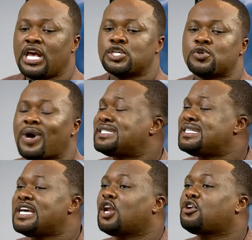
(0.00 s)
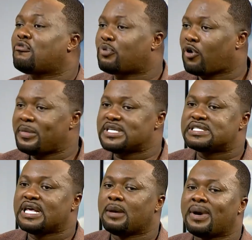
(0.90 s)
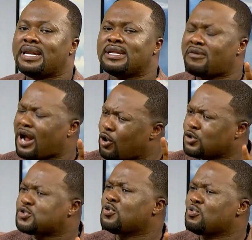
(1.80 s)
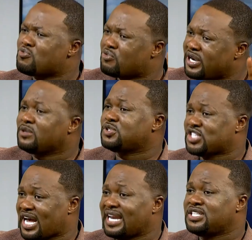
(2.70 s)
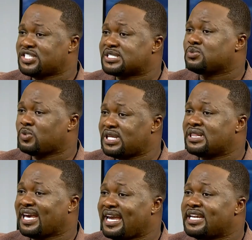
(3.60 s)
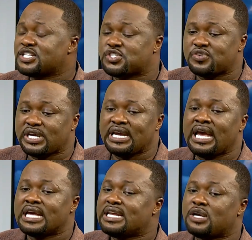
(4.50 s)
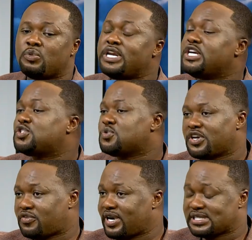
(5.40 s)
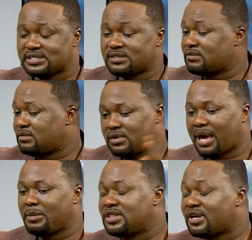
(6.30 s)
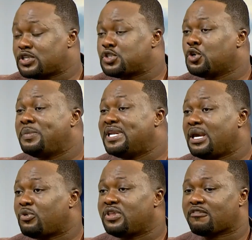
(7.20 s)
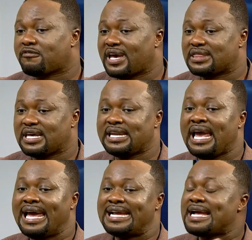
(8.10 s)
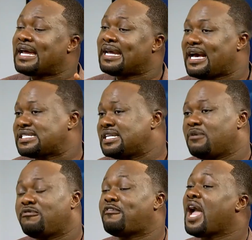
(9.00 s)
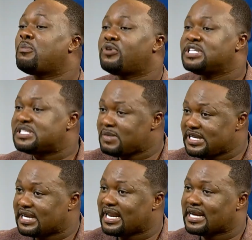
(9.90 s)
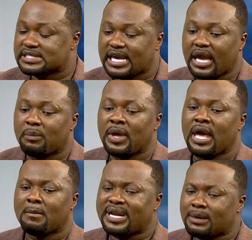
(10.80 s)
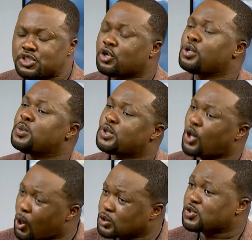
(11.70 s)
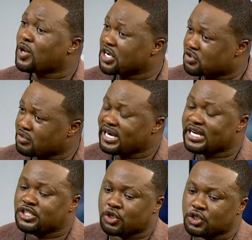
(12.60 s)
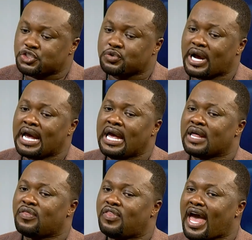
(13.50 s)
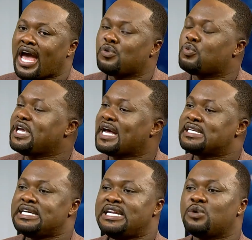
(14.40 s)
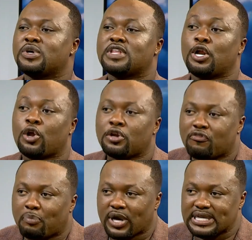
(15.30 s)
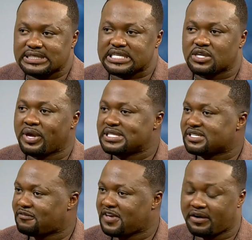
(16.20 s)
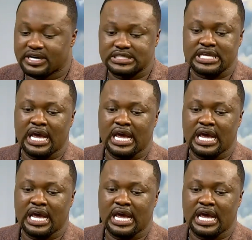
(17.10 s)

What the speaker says: So I see a lot of promise there, but there are also real challenges within the industry that we need to address. I mean, there is no belaboring the fact that Ghana has a vibrant media landscape. But I'm sure you would also agree, Joshua, that we are dealing with a lot of political interference.